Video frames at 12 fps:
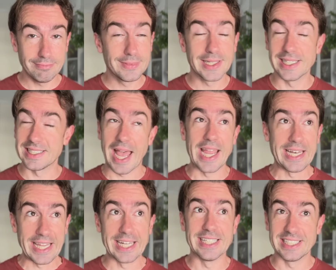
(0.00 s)
because I
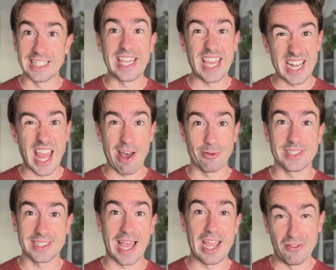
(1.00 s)
needed to get
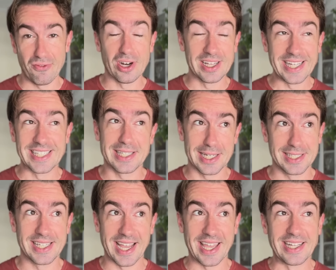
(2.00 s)
outside for at least a
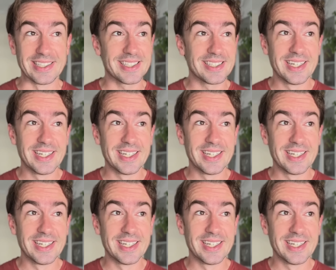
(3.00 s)
second.